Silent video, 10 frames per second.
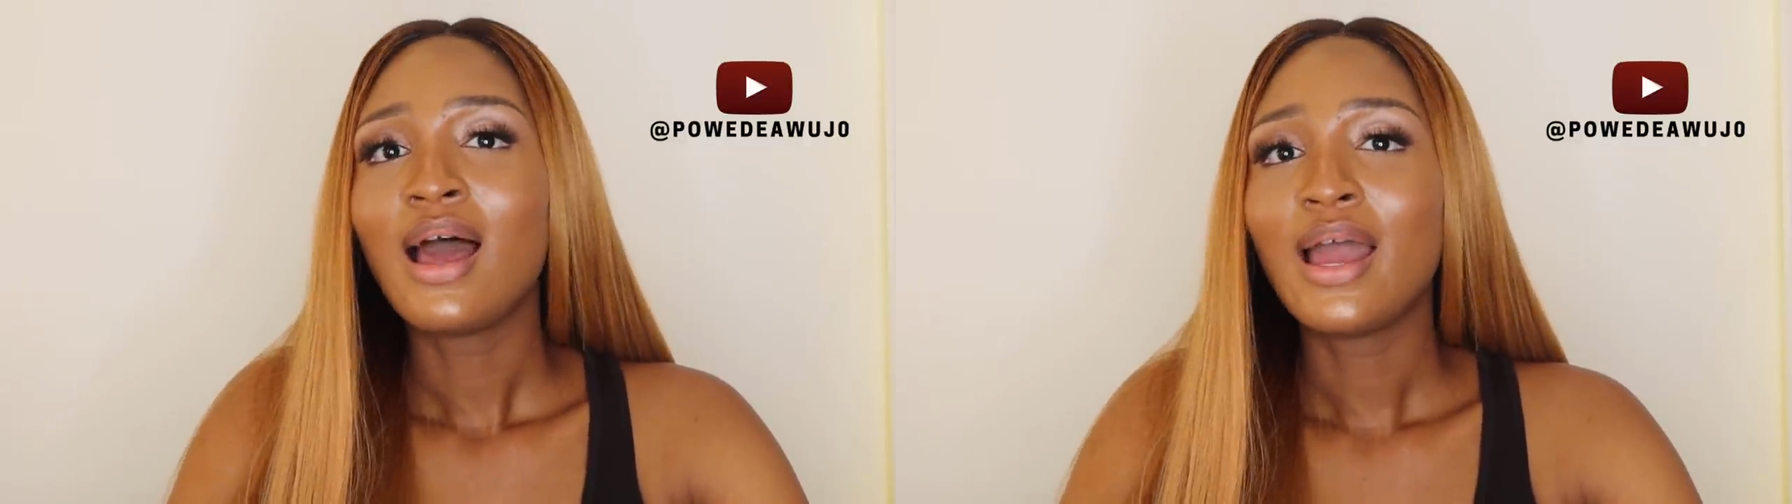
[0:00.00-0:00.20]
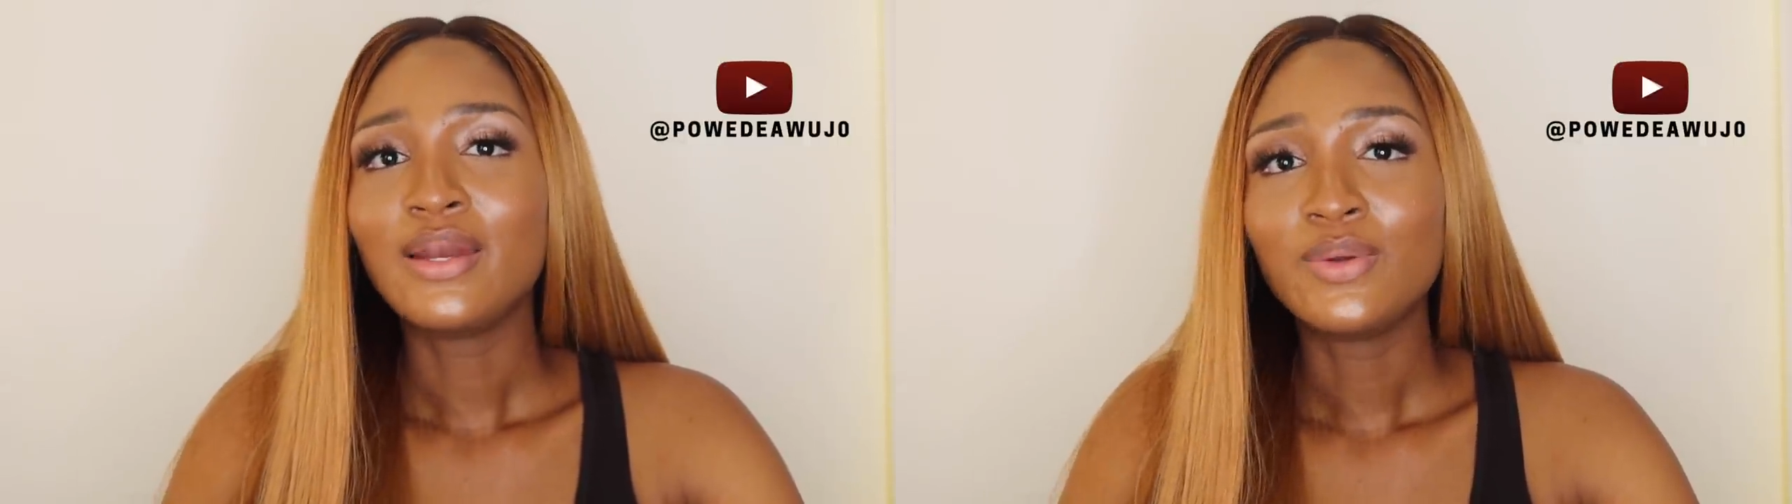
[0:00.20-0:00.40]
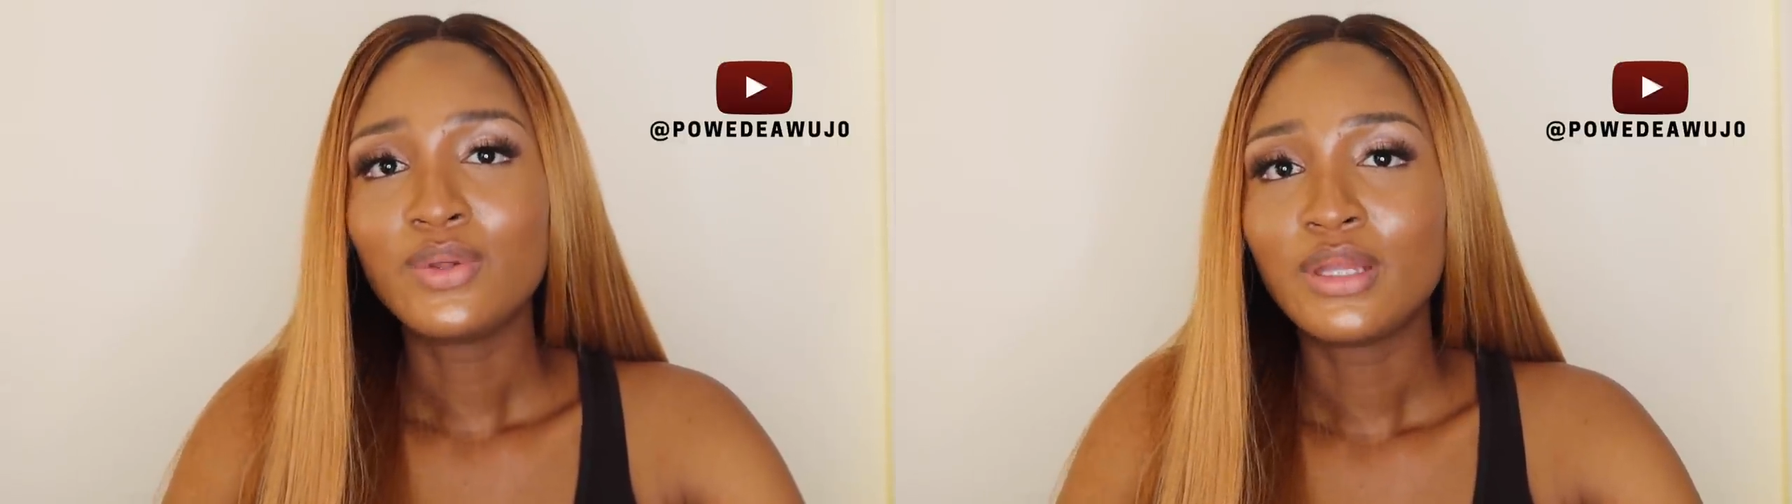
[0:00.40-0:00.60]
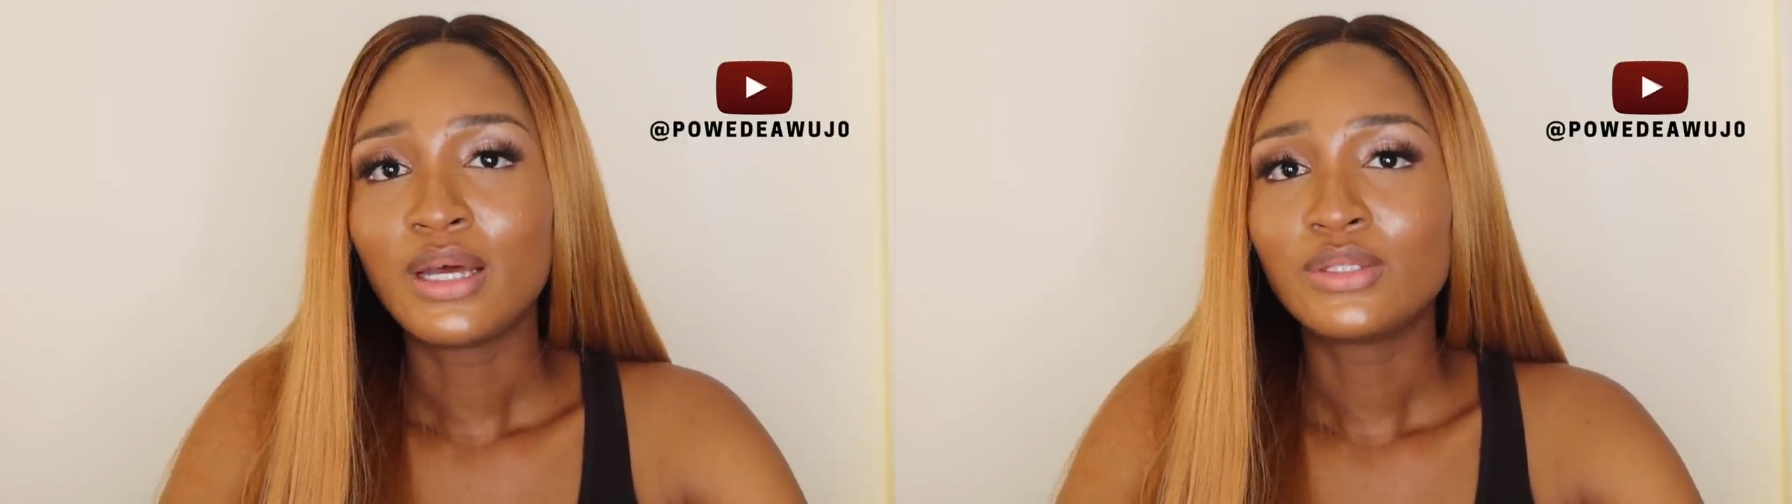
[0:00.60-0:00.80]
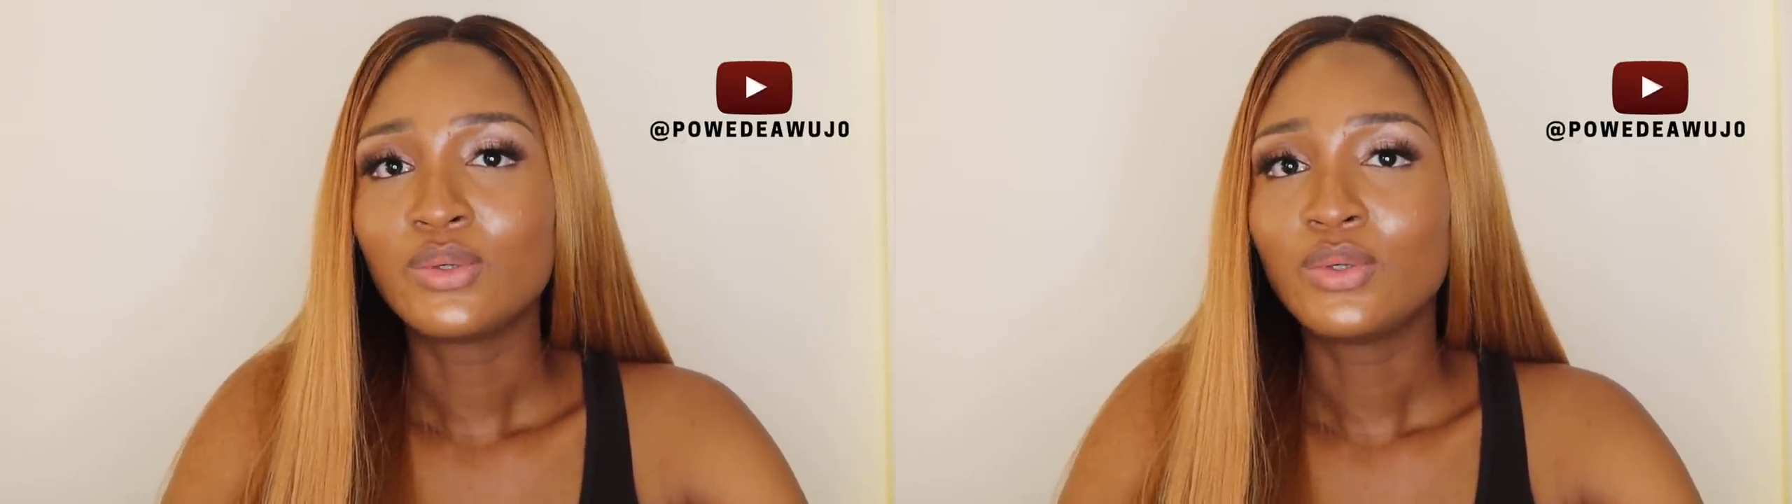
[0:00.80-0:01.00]
I know
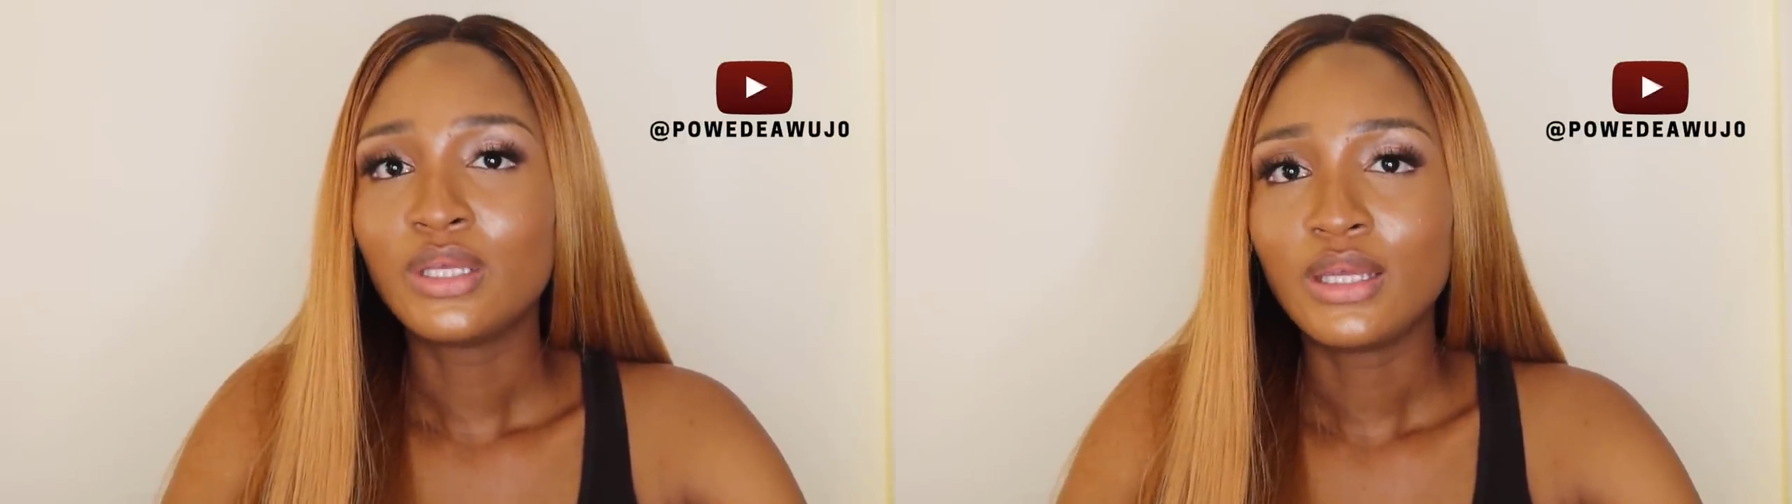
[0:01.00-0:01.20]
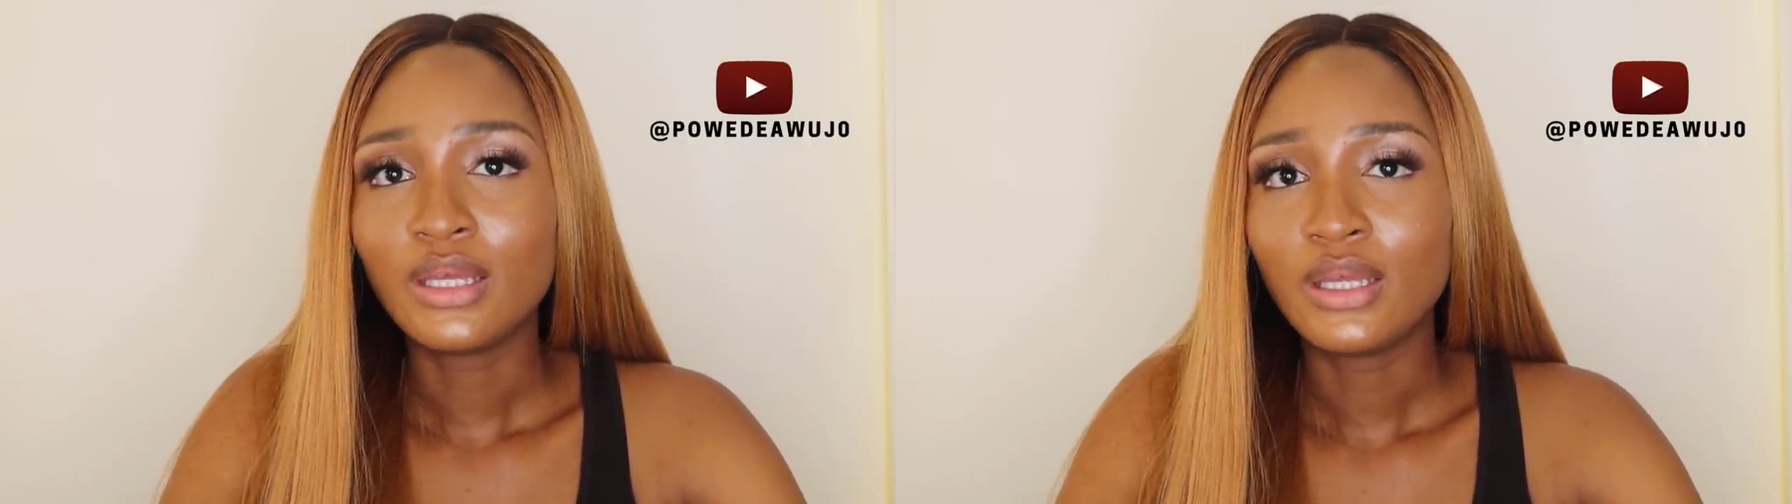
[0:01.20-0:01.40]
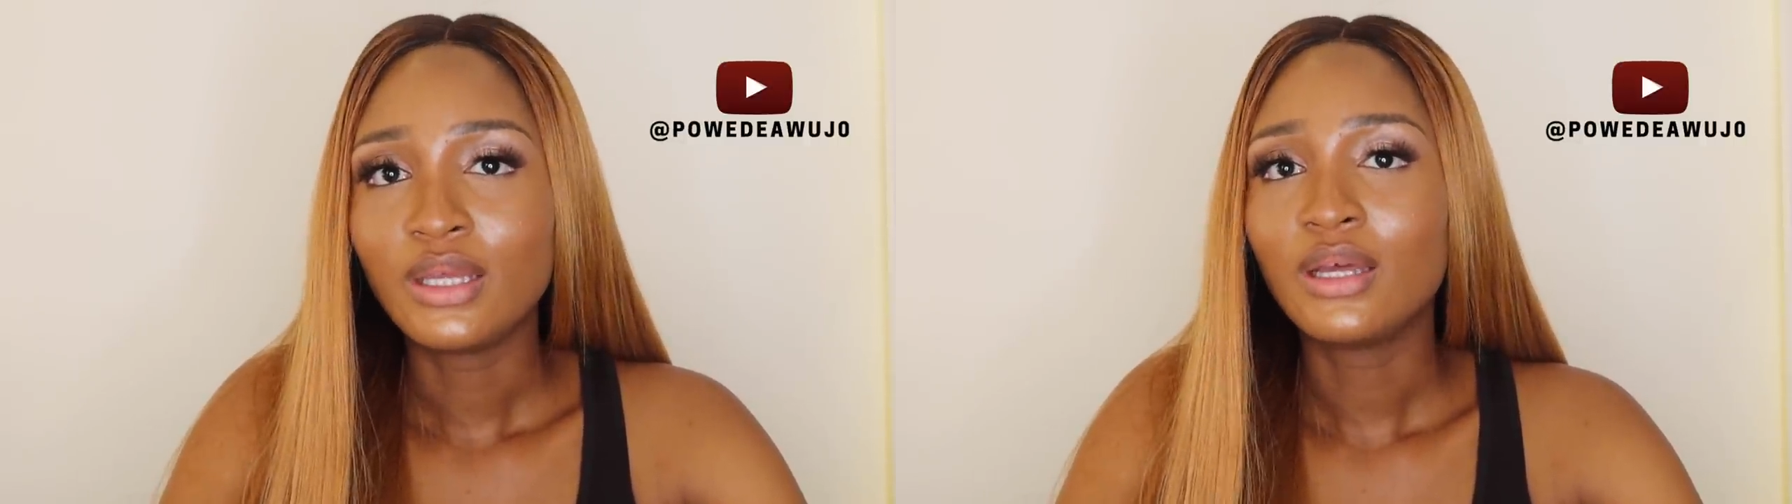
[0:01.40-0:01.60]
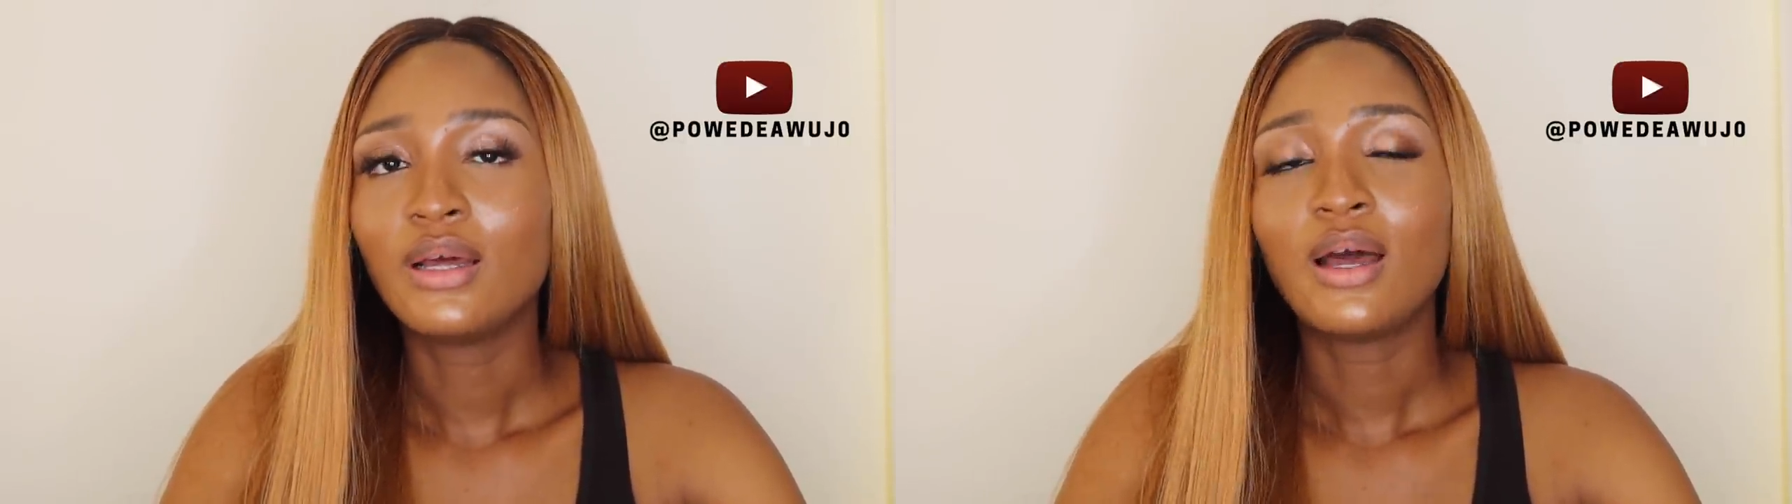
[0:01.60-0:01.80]
that, okay,